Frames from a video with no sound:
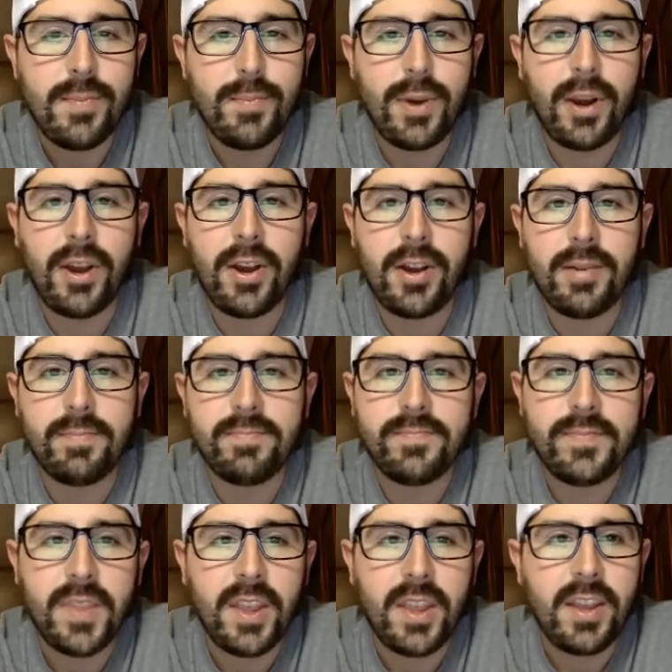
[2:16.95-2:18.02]
But um,
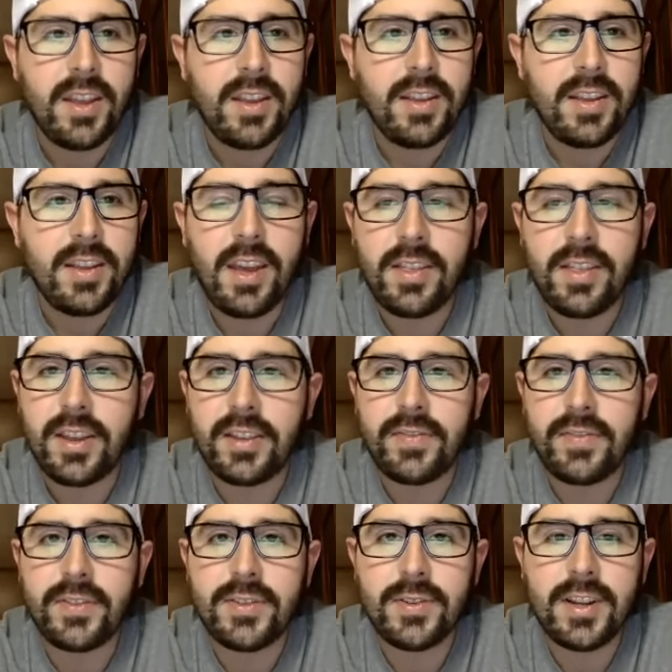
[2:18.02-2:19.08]
yeah, thanks
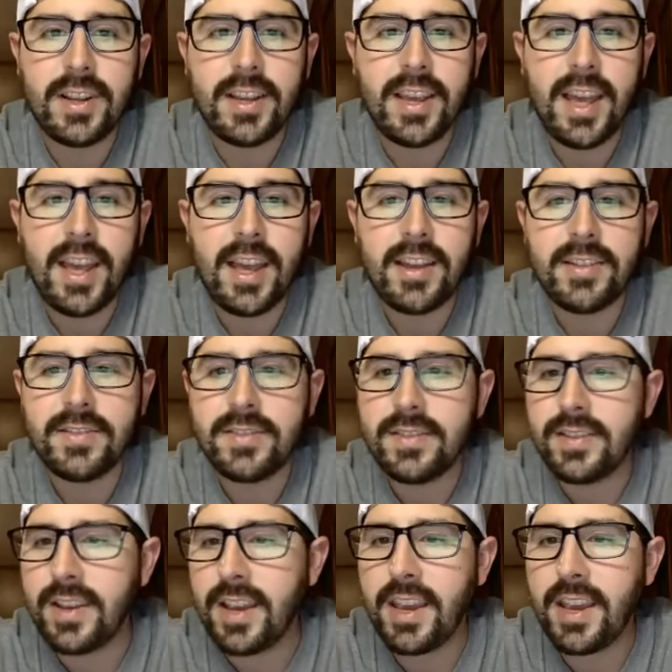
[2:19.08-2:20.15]
for tuning in,
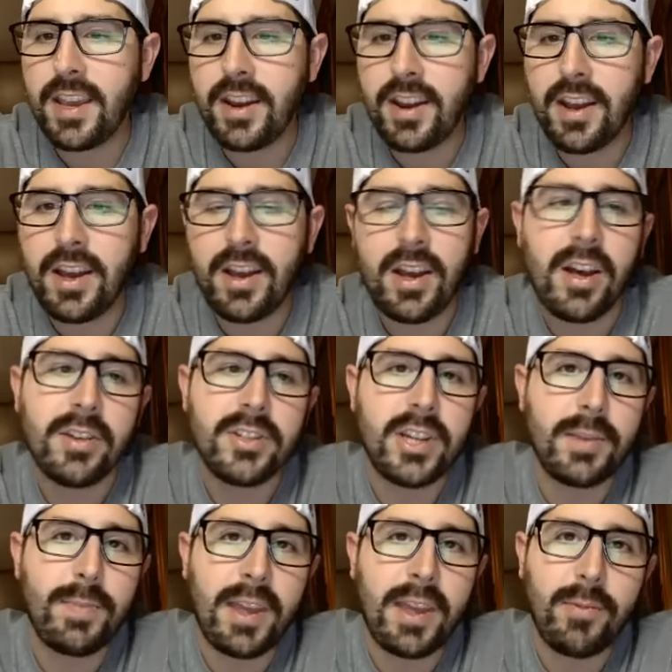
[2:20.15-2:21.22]
guys, and uh, I'll
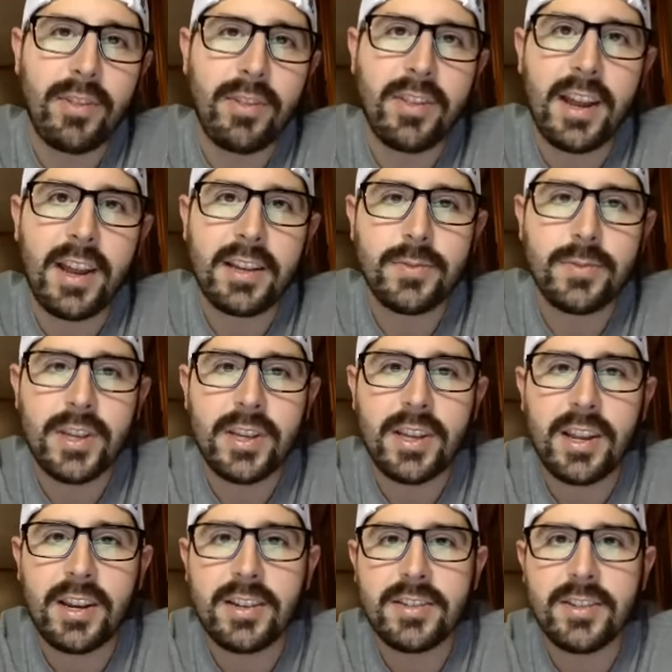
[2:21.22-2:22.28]
check back in with you next week.
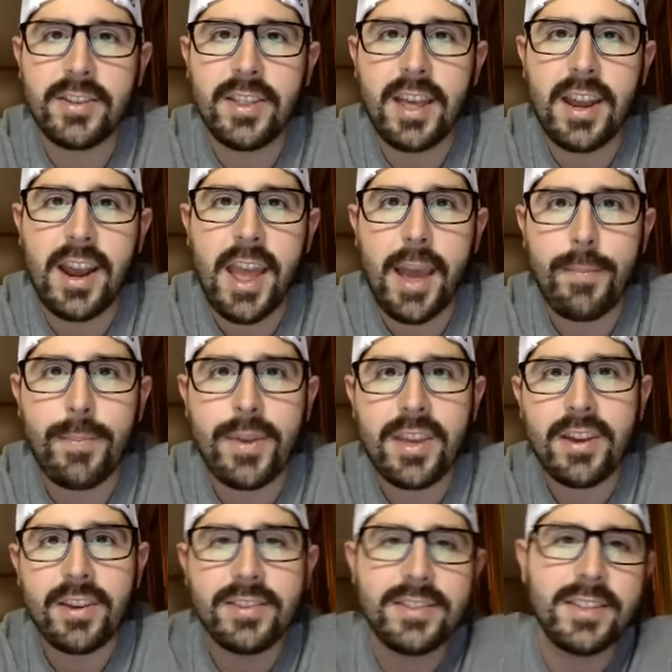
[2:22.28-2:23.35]
And until then,
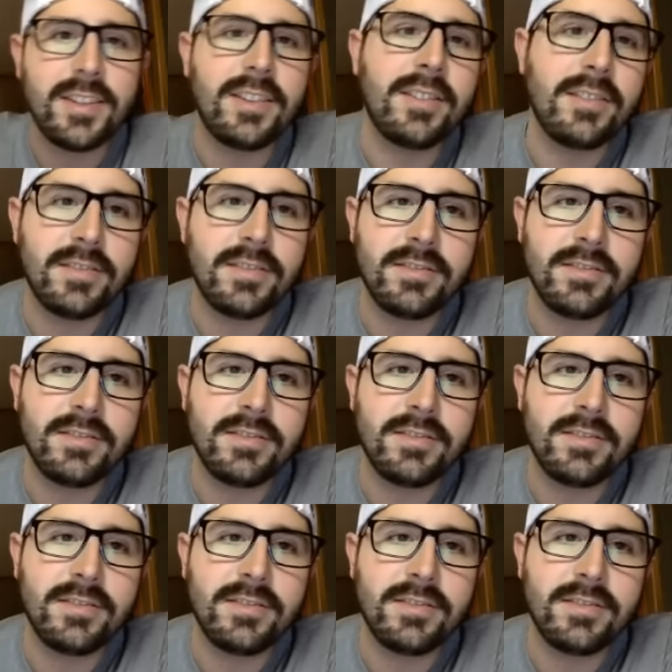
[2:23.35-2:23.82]
happy hunting.